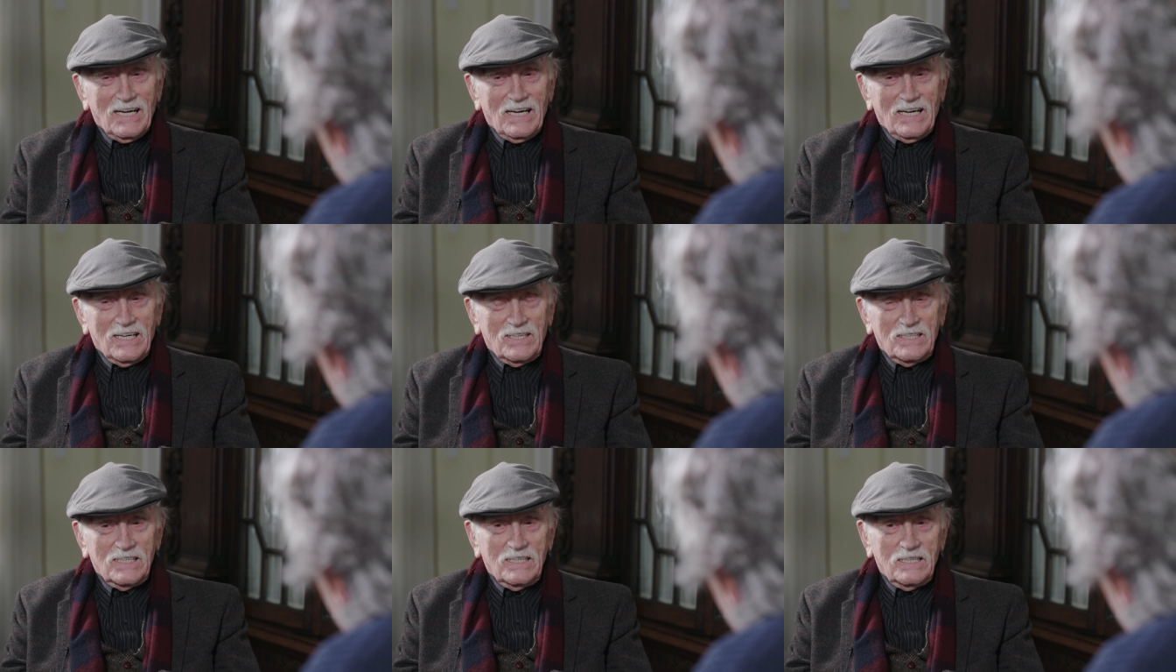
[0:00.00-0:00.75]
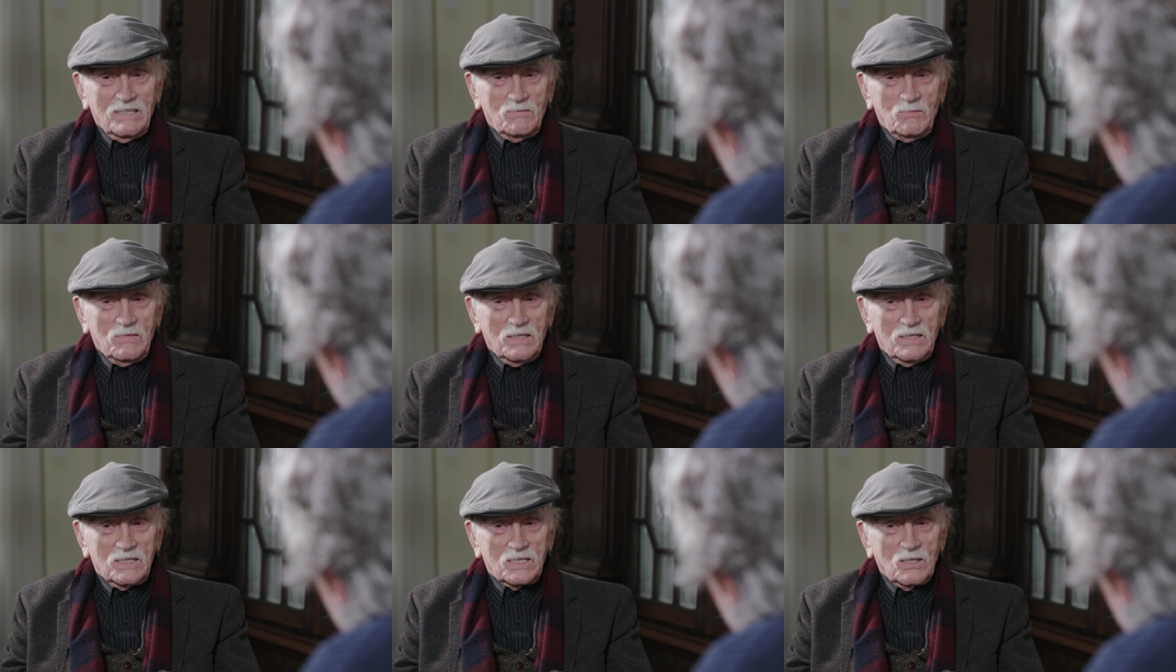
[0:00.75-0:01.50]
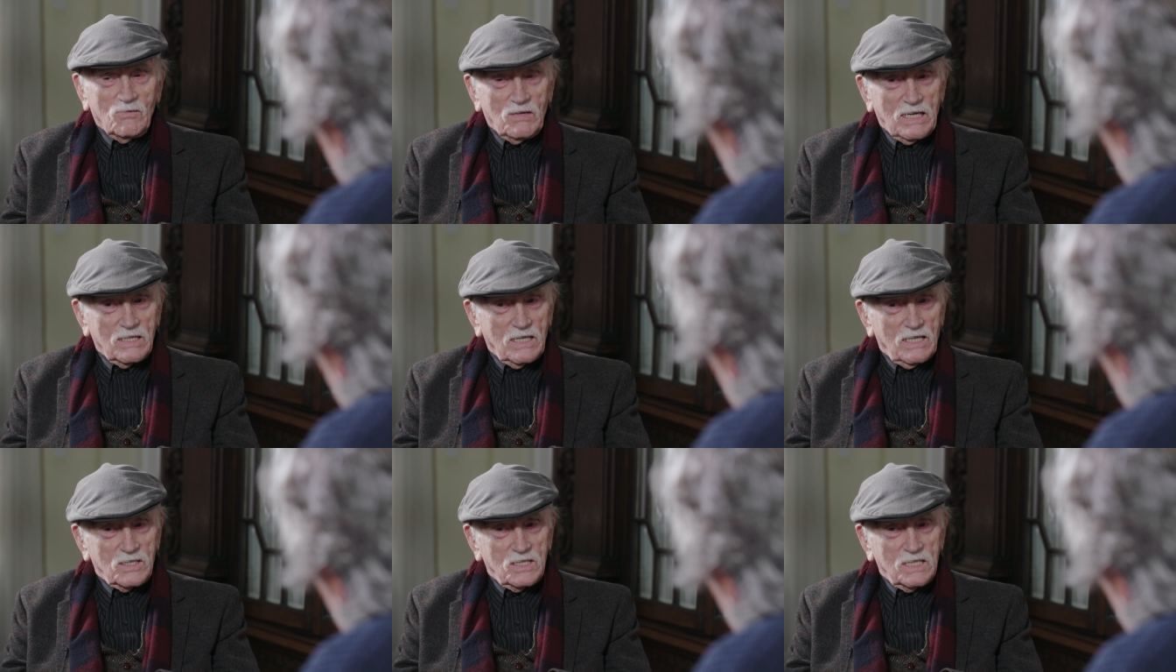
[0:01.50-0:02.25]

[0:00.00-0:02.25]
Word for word: and um, stuff like that.